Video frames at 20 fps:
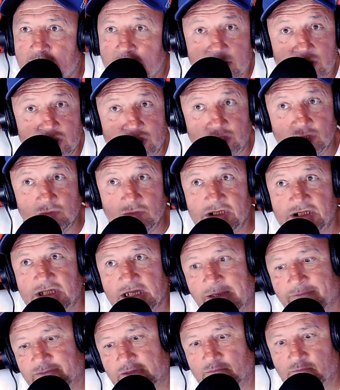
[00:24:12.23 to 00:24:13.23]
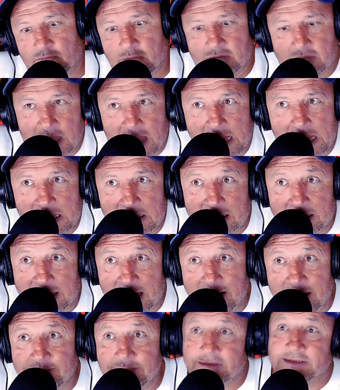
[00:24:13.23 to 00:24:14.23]
As soon as they have the, the, the ale
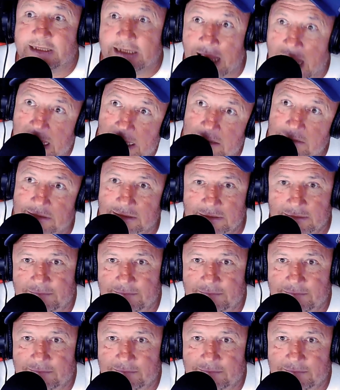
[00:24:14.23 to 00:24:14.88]
again, it's the ale.